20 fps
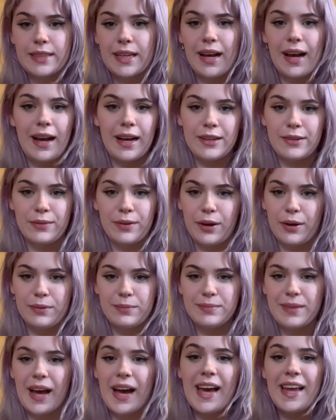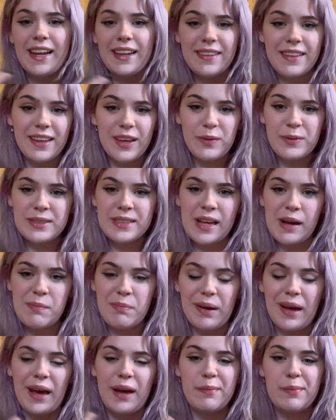I don't know. I didn't think it was that
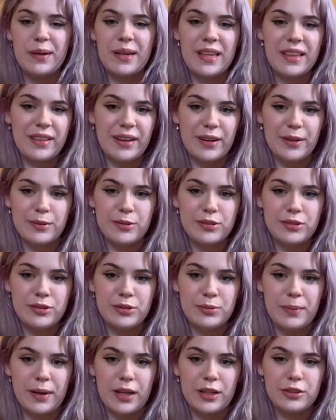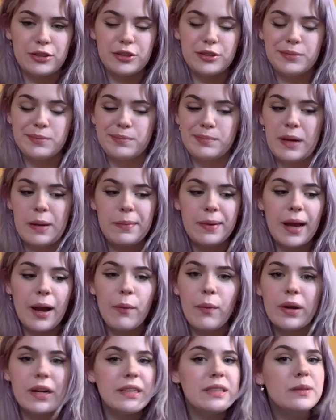bad, but he thought it was too much. Maybe I
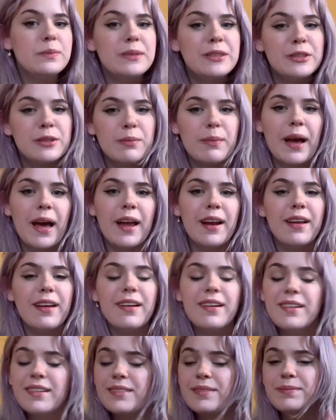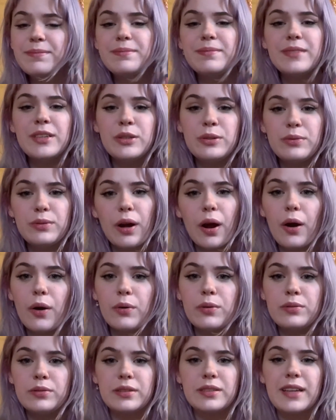wanted to be dramatic. Who
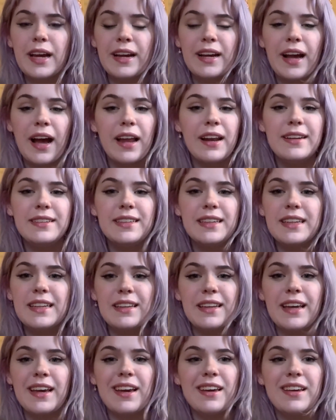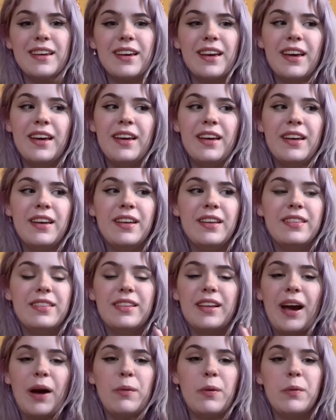knows? I kind of did it like
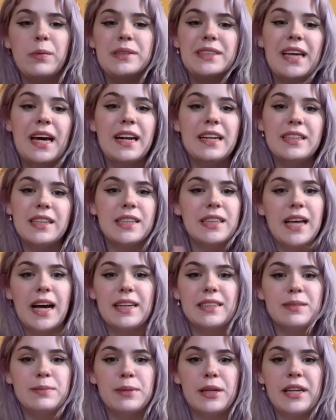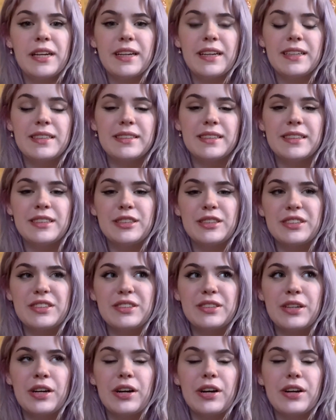that one was kind of done last minute because it
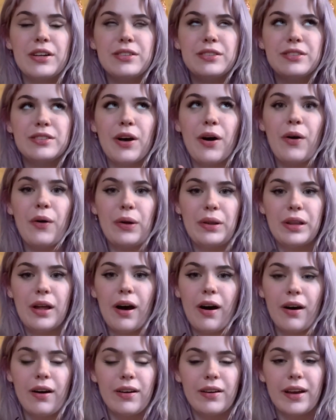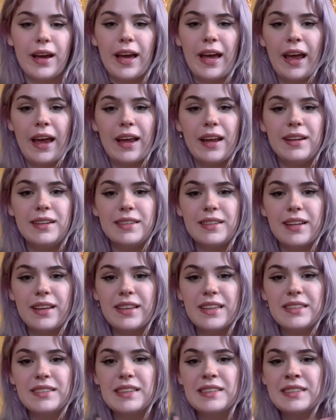just took so long, and
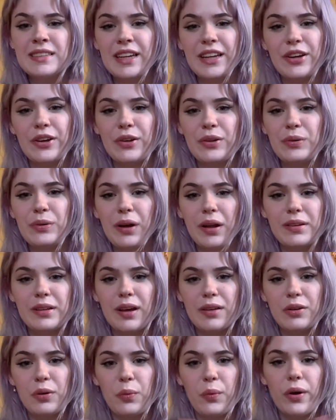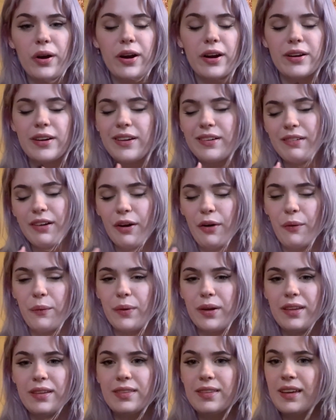this doesn't include all the other work, you know,
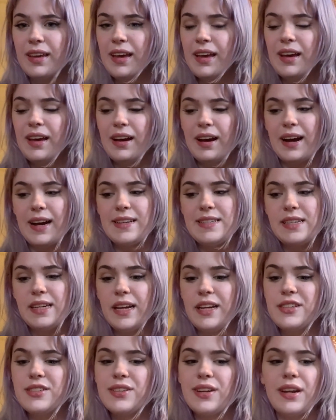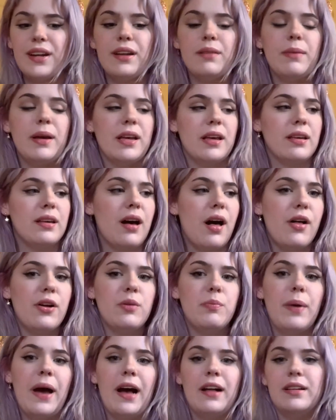with ideation and making
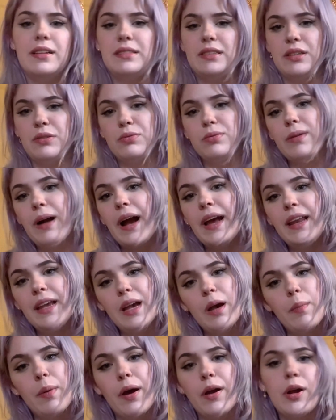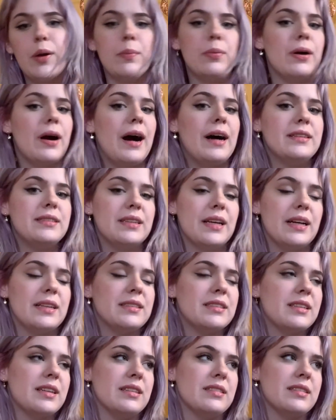color palettes and writing about your
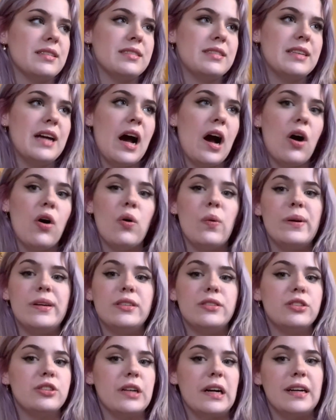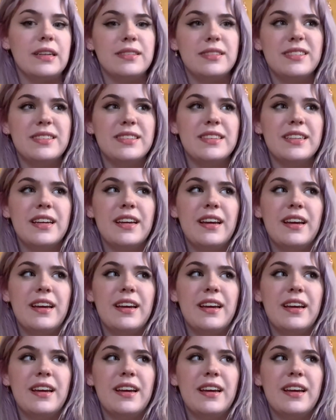process, because it's not always just